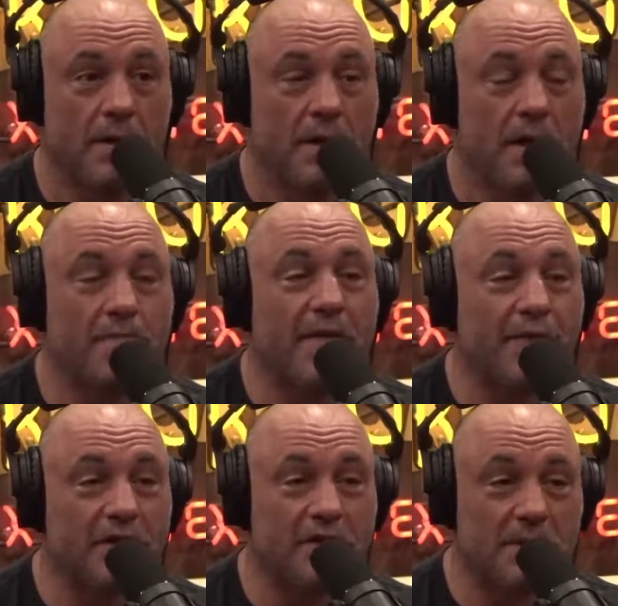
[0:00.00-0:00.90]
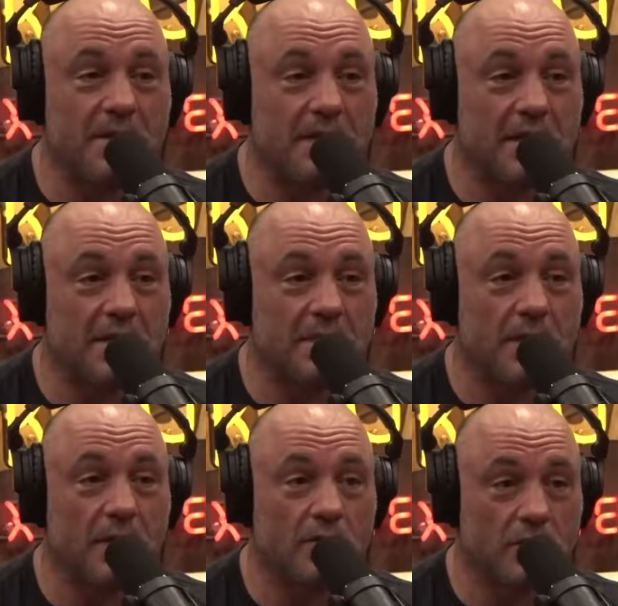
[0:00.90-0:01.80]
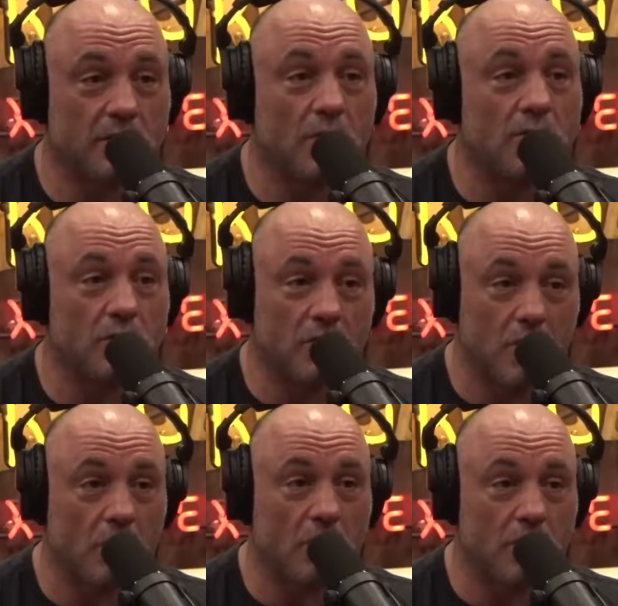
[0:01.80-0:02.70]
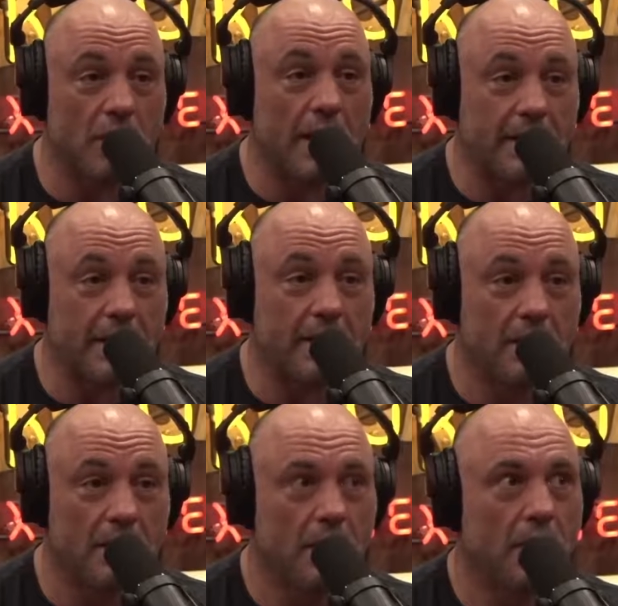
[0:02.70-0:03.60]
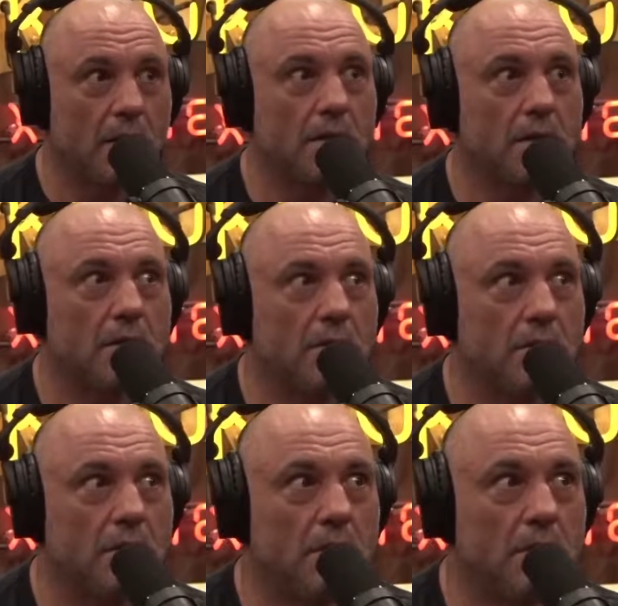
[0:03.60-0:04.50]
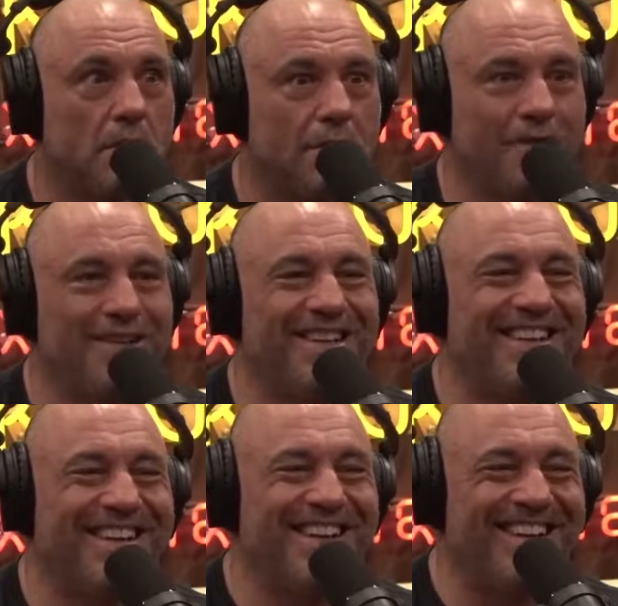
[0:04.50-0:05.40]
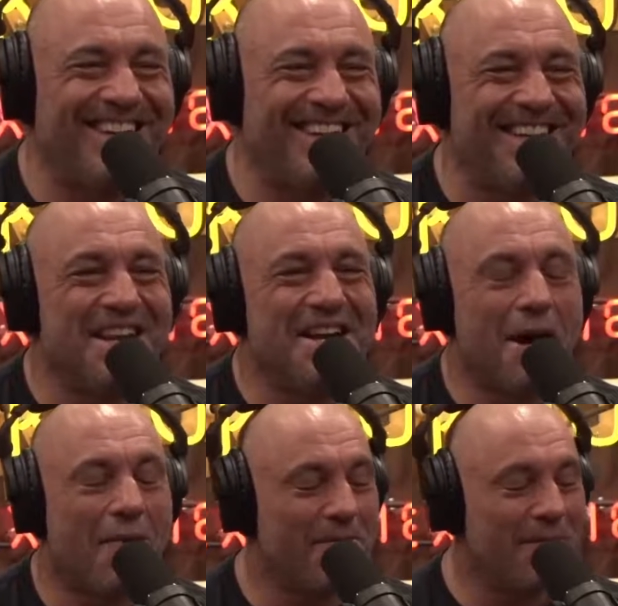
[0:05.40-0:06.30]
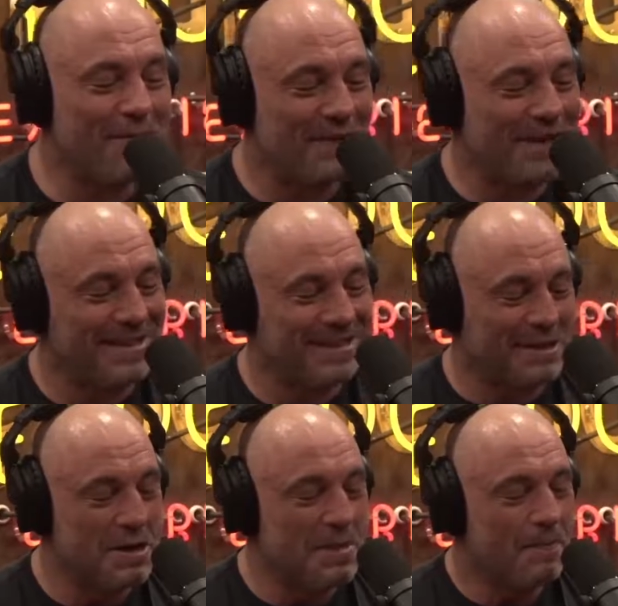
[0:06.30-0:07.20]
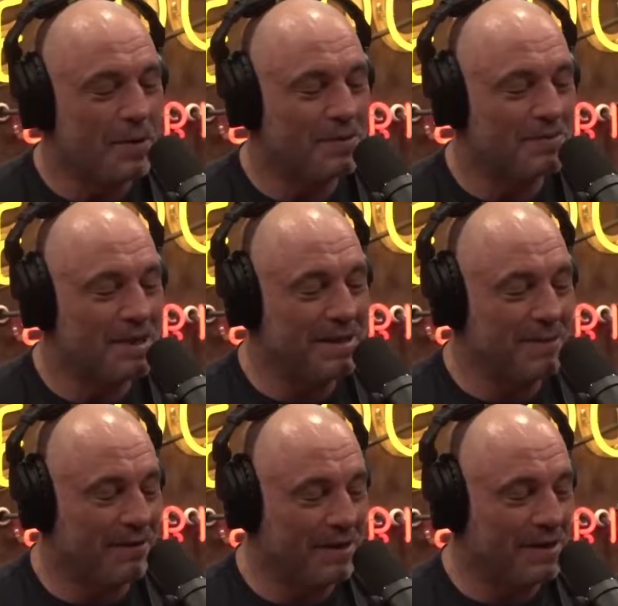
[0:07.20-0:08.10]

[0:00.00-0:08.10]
And my friend Jimmy said this to me, he goes, don't do coke, you'll like it. I was like, oh no. I'll never forget this. It was me and my friend